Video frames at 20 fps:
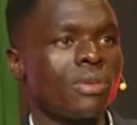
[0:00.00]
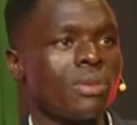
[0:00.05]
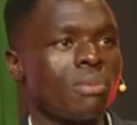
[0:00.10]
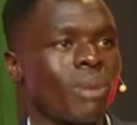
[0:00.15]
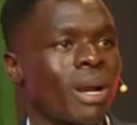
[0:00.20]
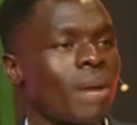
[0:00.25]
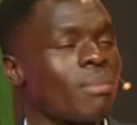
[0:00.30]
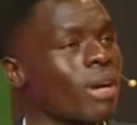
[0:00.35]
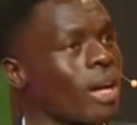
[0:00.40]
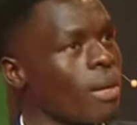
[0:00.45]

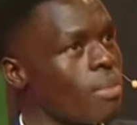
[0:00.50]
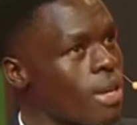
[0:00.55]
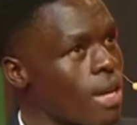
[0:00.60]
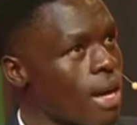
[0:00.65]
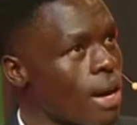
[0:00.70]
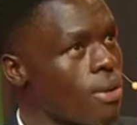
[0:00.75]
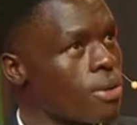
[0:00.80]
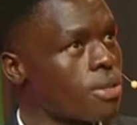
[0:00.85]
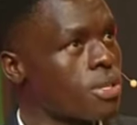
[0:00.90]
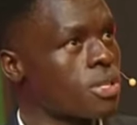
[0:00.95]
But I'm
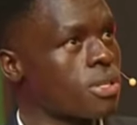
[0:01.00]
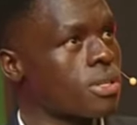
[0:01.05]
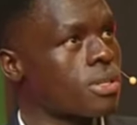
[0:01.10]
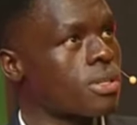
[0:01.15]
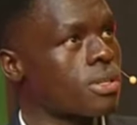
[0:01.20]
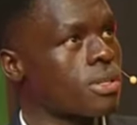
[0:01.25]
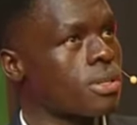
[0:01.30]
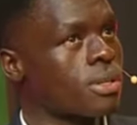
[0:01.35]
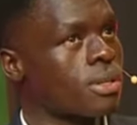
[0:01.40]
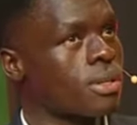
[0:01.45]
coming out
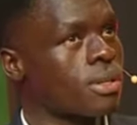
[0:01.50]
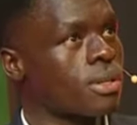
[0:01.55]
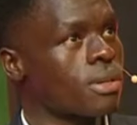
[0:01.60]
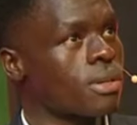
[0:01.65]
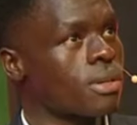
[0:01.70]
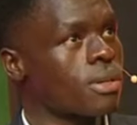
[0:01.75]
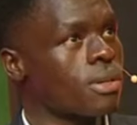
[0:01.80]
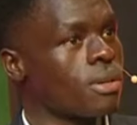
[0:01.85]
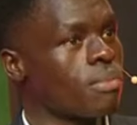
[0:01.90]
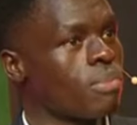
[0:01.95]

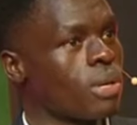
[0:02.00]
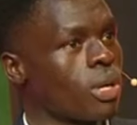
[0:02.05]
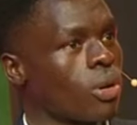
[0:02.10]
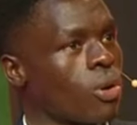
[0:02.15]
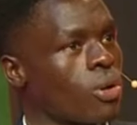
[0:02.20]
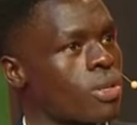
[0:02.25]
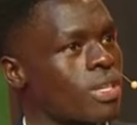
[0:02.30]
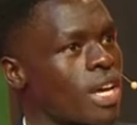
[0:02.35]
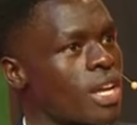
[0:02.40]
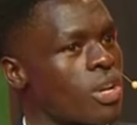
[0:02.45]

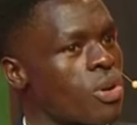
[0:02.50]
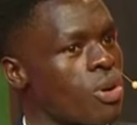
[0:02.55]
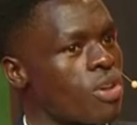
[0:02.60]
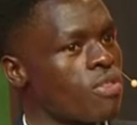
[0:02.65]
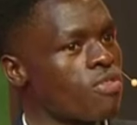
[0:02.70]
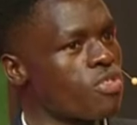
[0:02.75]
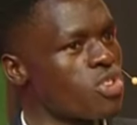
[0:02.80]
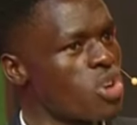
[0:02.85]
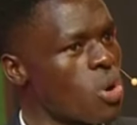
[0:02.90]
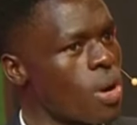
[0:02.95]
because I know
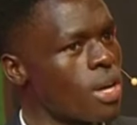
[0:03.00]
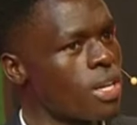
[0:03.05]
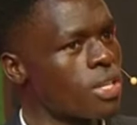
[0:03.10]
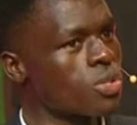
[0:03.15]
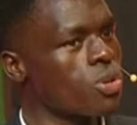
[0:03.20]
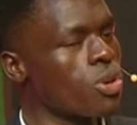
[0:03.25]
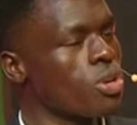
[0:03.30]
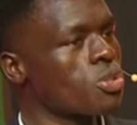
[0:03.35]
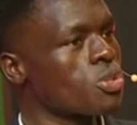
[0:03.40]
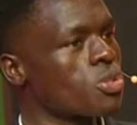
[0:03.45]
if no one
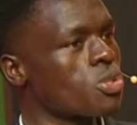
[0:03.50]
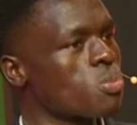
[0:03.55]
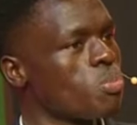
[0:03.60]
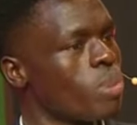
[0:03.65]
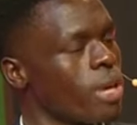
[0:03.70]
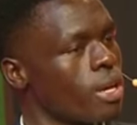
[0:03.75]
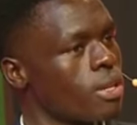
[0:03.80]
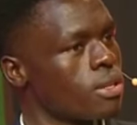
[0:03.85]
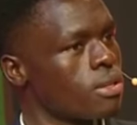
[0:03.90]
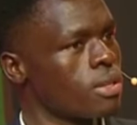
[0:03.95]
is going to
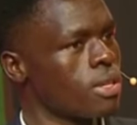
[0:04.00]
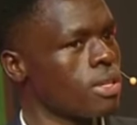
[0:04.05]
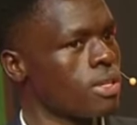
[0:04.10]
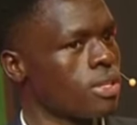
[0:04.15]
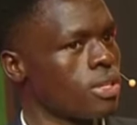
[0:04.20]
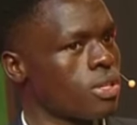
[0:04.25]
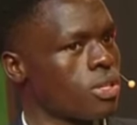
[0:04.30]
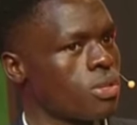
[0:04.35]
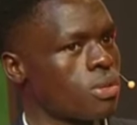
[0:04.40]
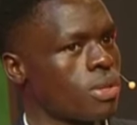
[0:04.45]
speak to
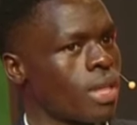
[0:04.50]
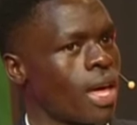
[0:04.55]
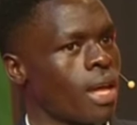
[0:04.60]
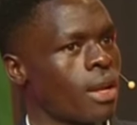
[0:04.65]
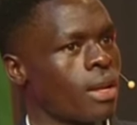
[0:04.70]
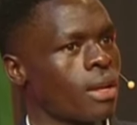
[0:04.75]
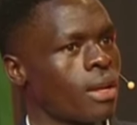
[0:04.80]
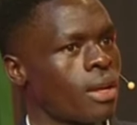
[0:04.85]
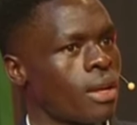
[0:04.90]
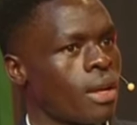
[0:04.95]
this issue,
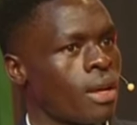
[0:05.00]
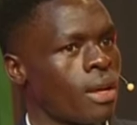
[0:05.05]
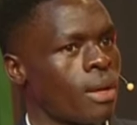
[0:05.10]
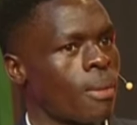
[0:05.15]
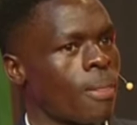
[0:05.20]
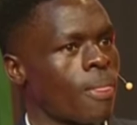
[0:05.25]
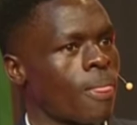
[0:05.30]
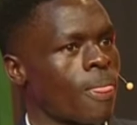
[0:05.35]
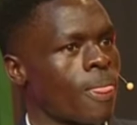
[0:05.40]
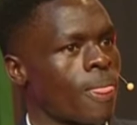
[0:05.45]
then
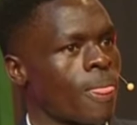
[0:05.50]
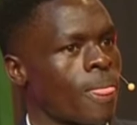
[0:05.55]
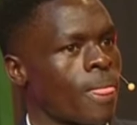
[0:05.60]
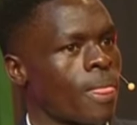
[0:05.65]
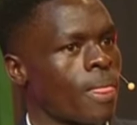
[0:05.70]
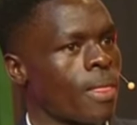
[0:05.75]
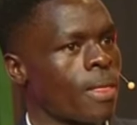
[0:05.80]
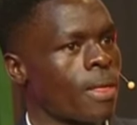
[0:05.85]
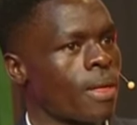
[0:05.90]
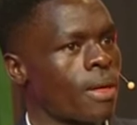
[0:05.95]

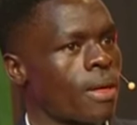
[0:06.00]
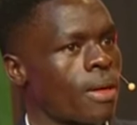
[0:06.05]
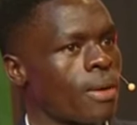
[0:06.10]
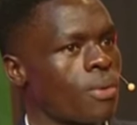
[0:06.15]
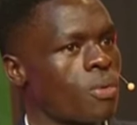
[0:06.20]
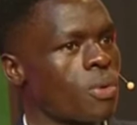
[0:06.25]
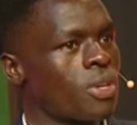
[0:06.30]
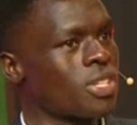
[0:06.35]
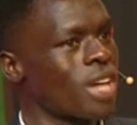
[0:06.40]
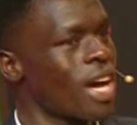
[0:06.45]

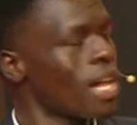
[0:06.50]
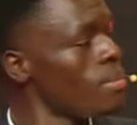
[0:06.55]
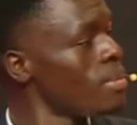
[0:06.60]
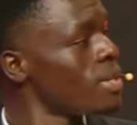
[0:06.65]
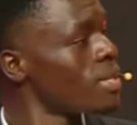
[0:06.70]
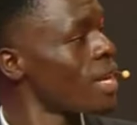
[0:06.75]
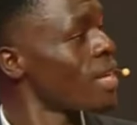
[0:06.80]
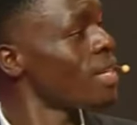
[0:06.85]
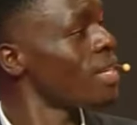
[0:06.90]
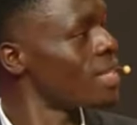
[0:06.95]
we shall
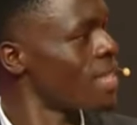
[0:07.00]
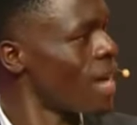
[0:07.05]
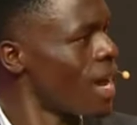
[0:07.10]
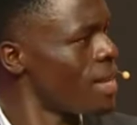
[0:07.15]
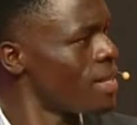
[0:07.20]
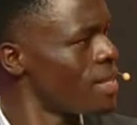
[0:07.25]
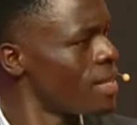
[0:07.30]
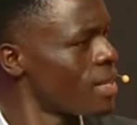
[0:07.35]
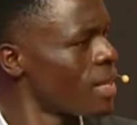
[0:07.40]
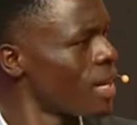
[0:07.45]
be
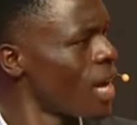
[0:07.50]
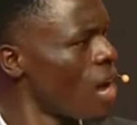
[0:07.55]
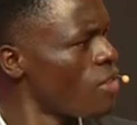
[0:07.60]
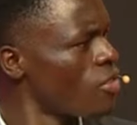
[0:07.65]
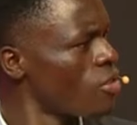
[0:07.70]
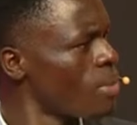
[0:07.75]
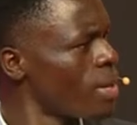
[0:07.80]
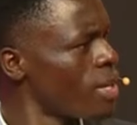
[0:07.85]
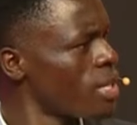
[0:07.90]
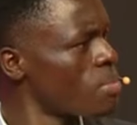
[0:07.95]
sanitizing the
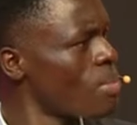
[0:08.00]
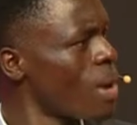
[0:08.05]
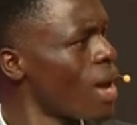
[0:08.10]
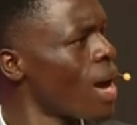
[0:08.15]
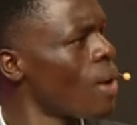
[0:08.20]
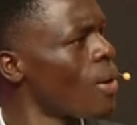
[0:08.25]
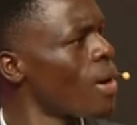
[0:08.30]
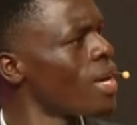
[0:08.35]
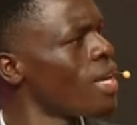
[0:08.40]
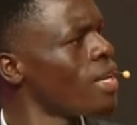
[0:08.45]
government
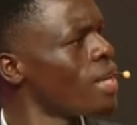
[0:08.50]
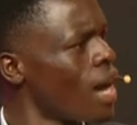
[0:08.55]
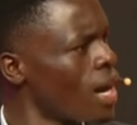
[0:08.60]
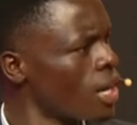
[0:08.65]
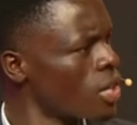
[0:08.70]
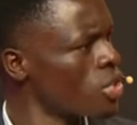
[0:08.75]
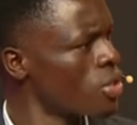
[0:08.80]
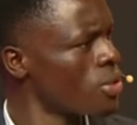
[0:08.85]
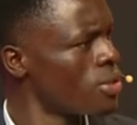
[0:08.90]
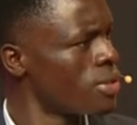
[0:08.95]
by our
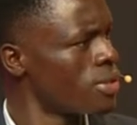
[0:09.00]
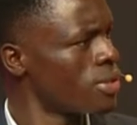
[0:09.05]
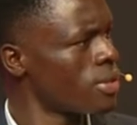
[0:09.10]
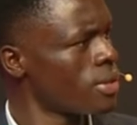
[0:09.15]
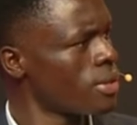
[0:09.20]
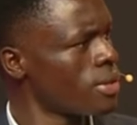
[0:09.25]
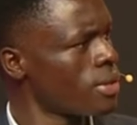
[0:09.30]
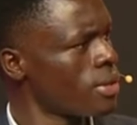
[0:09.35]
inactions.